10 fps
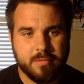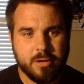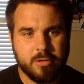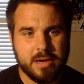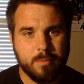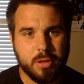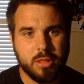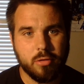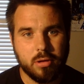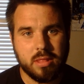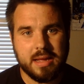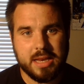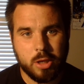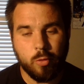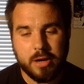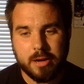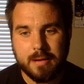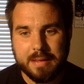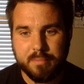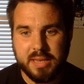credible source on Twitter,
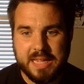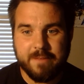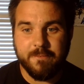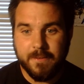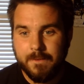I believe.